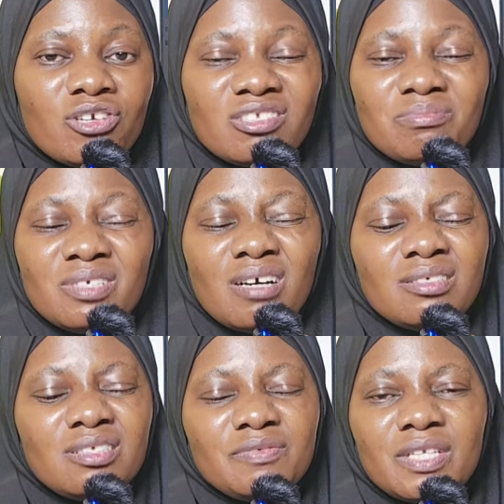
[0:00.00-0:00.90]
trust me, I
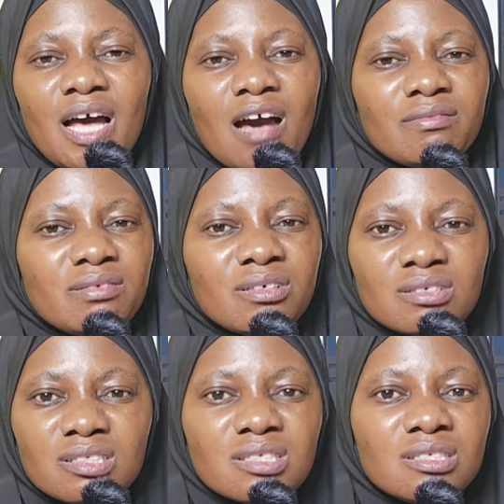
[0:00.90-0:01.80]
wouldn't even have
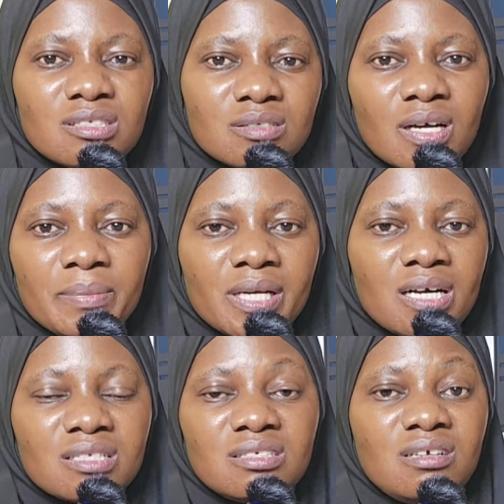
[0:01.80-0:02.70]
looked into it,
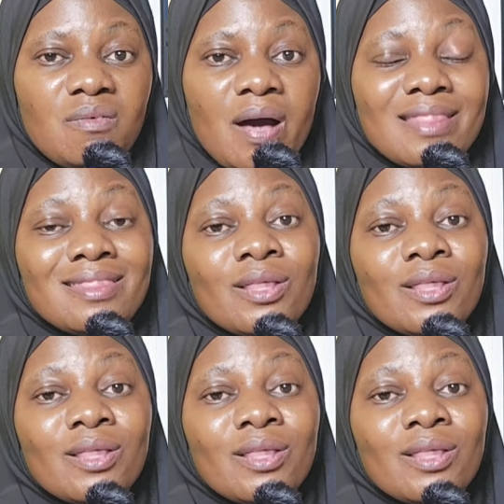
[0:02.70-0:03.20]
because you know what?